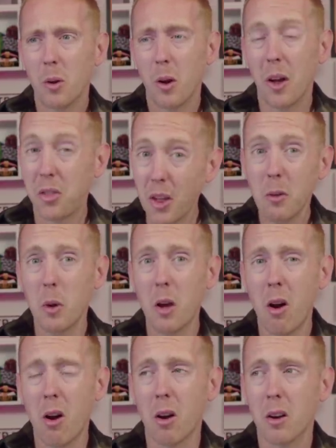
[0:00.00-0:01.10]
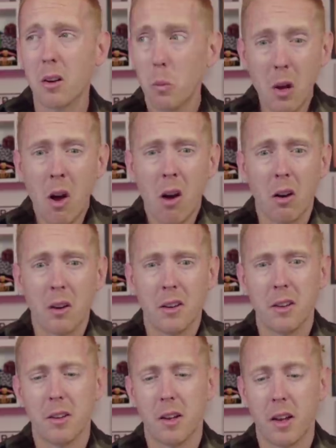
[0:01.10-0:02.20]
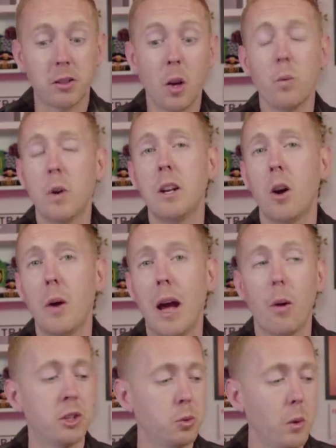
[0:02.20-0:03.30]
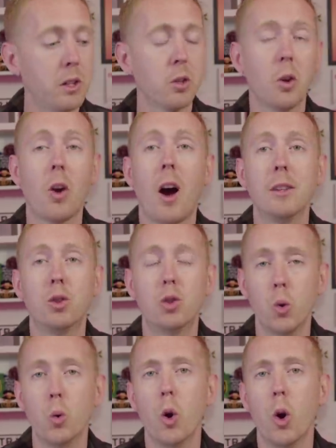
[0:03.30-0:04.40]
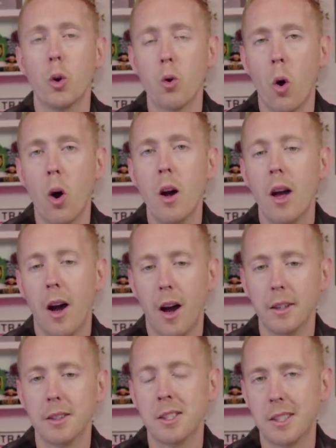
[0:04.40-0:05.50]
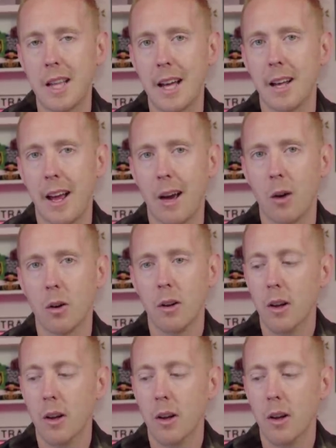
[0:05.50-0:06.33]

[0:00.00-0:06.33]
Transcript: I think we are. We are. I don't really know how. I swear to God, I do not understand how.